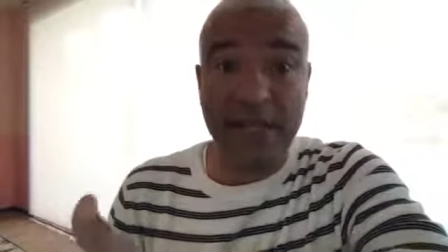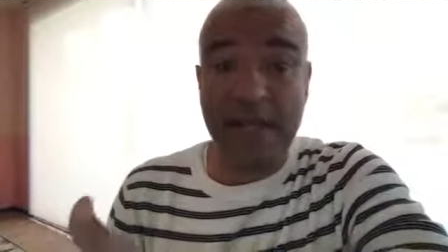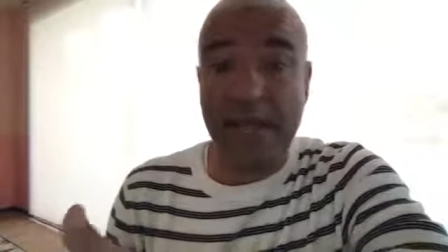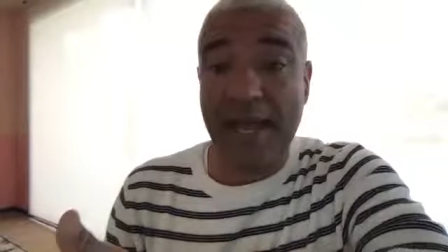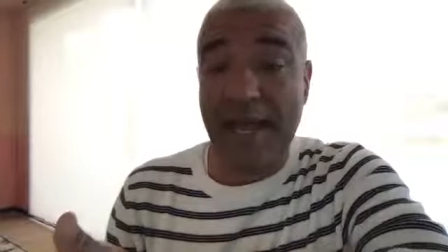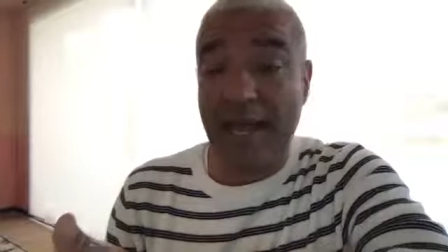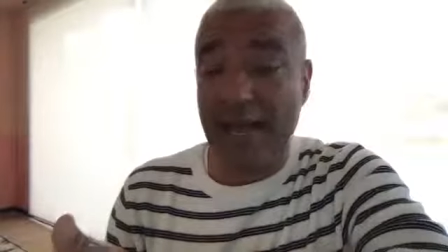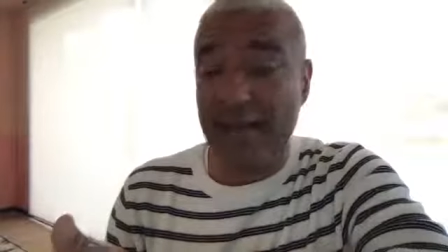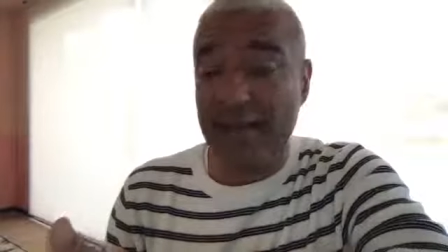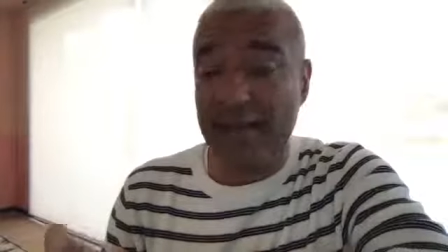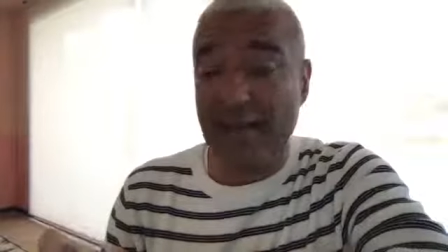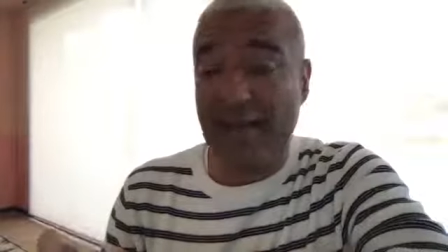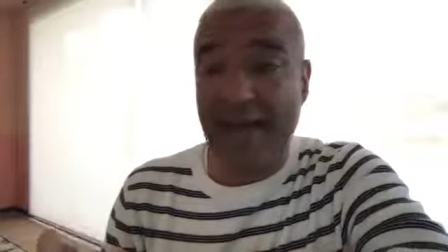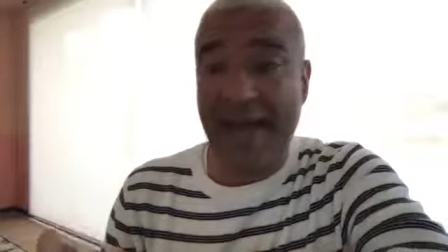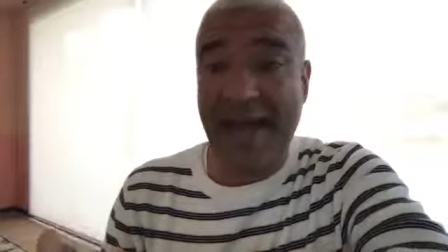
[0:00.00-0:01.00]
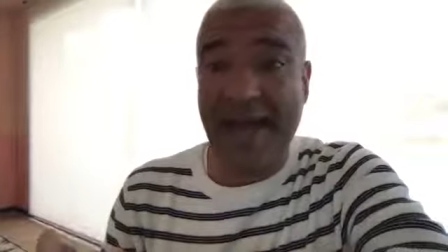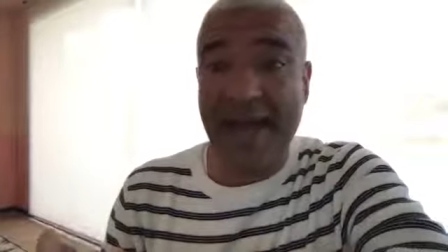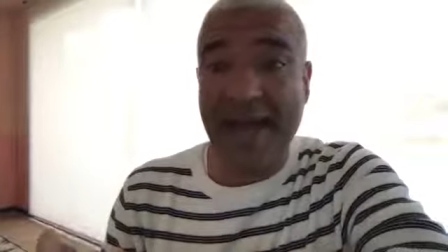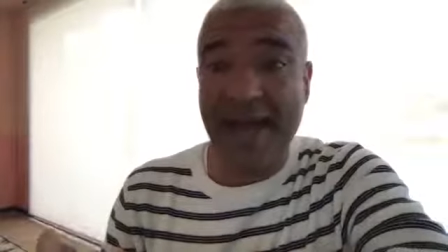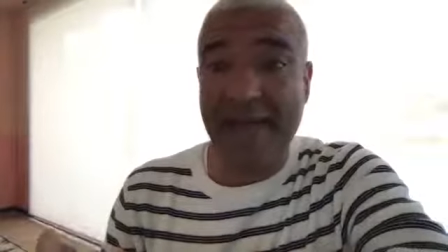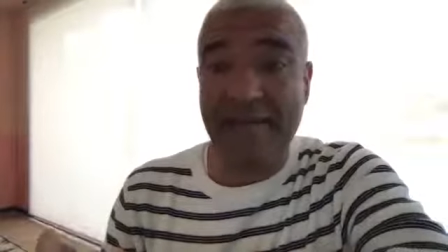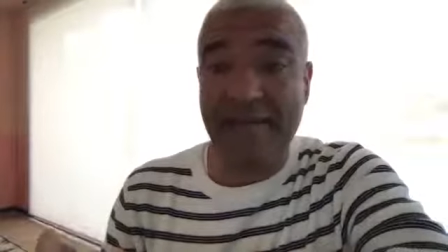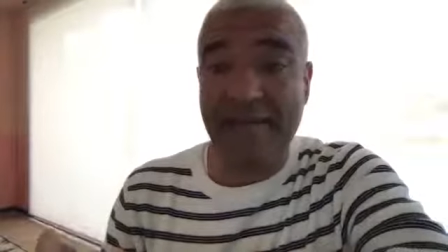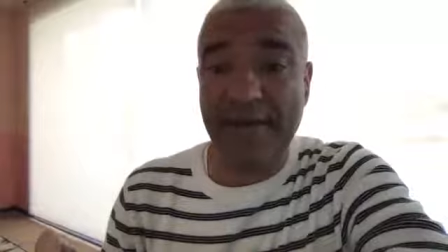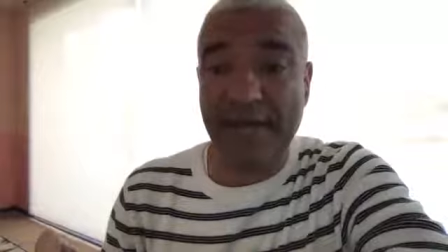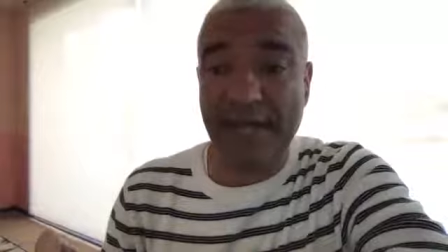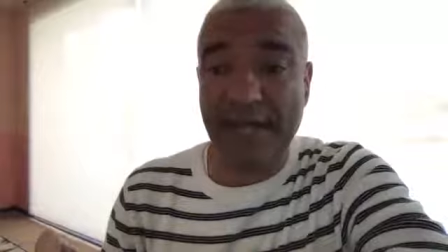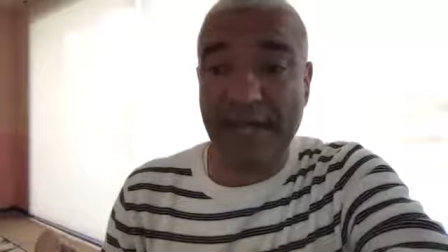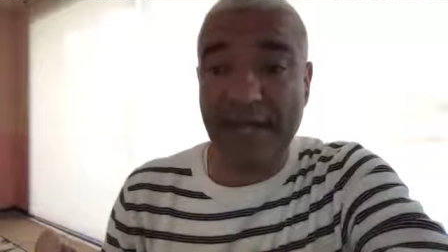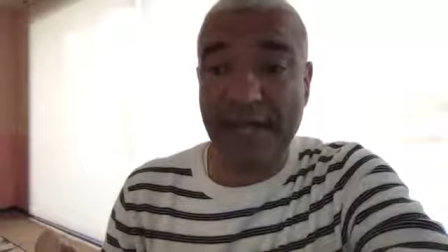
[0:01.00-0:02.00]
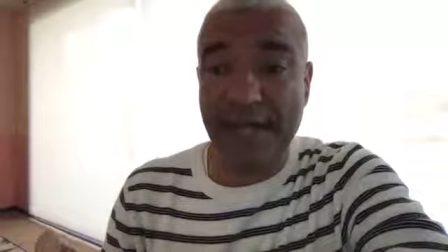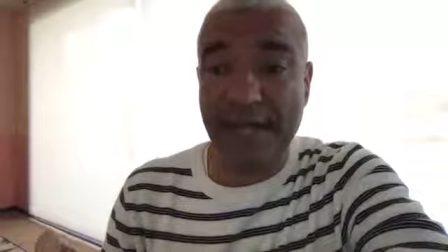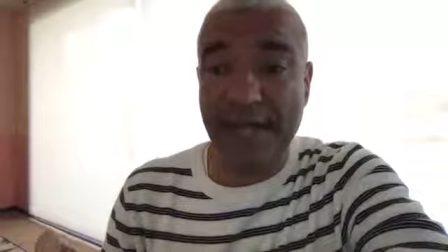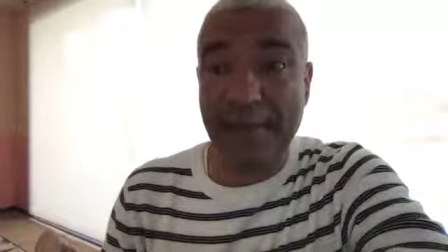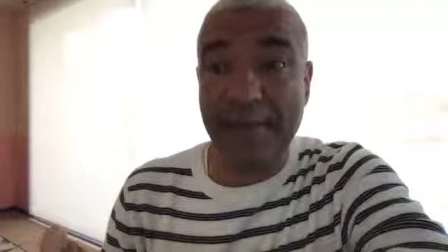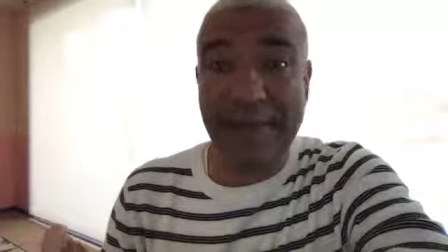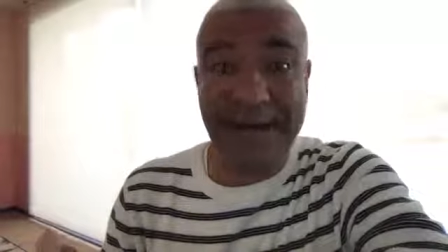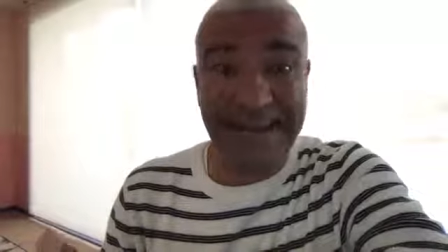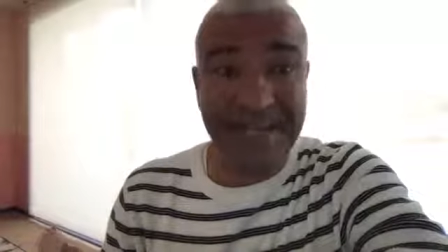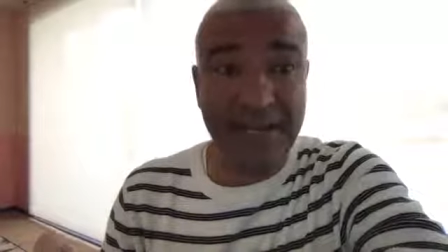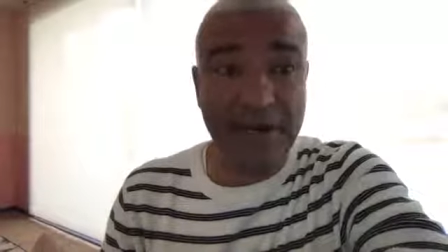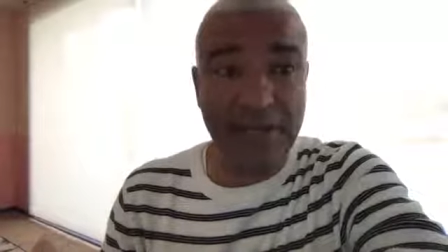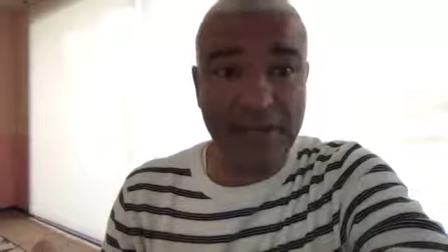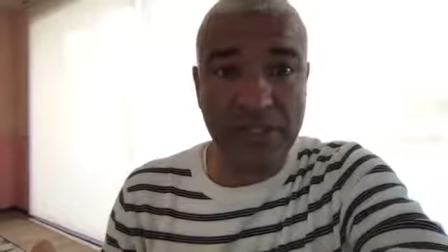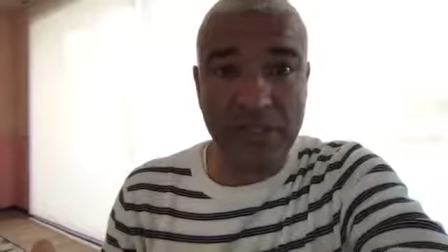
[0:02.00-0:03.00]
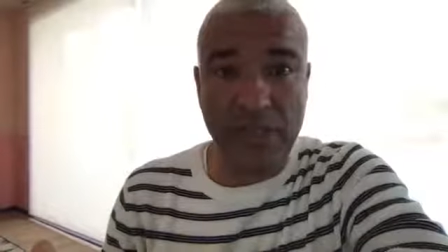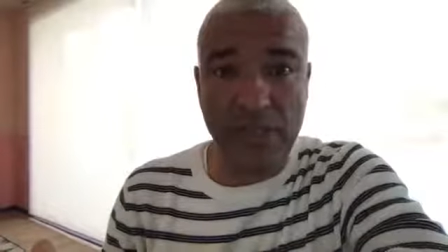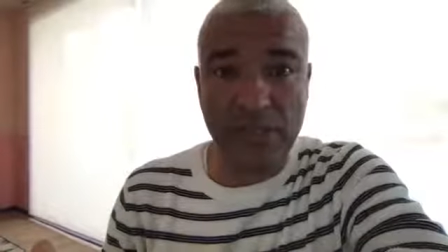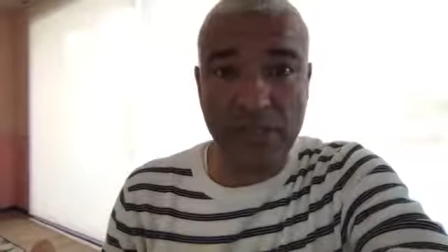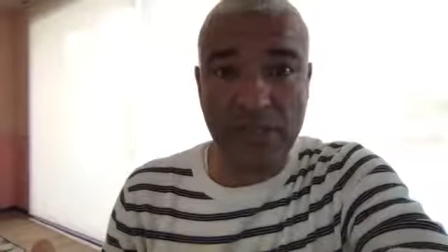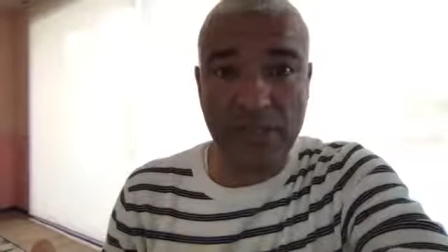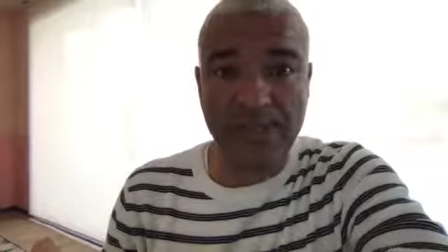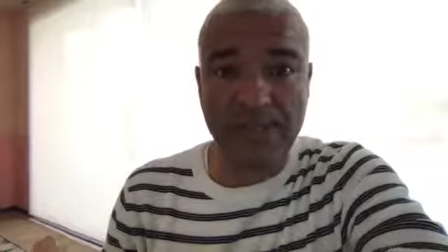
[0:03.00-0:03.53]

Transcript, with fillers: and they have a by their results